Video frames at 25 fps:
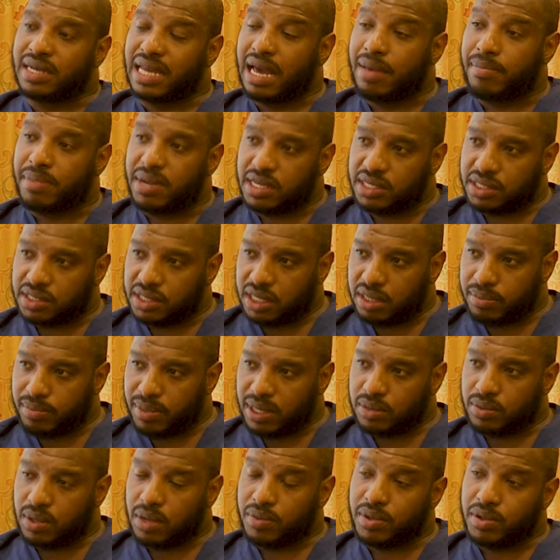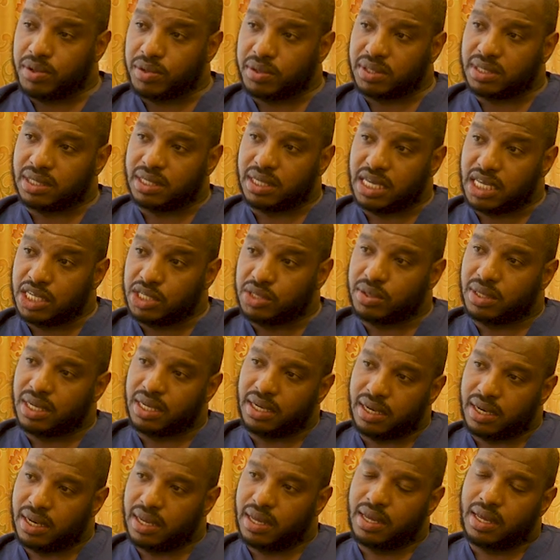diabetes treatment, where we use
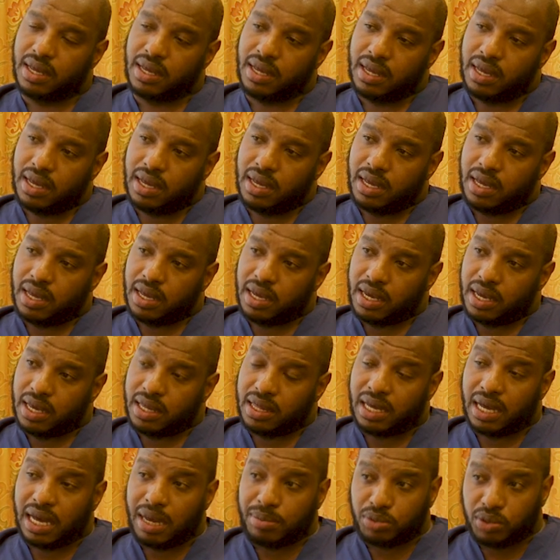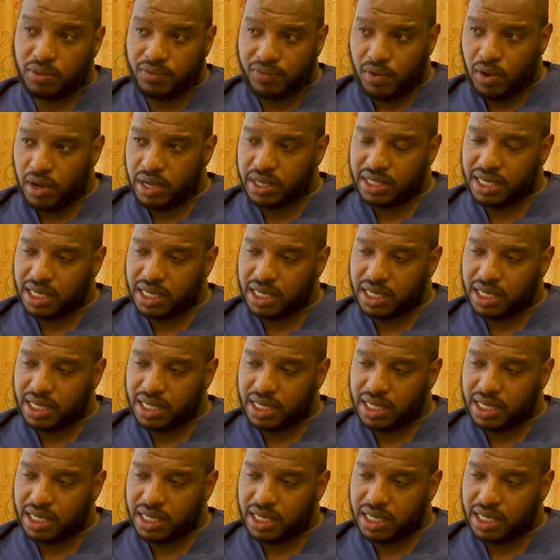insulin, either up to 4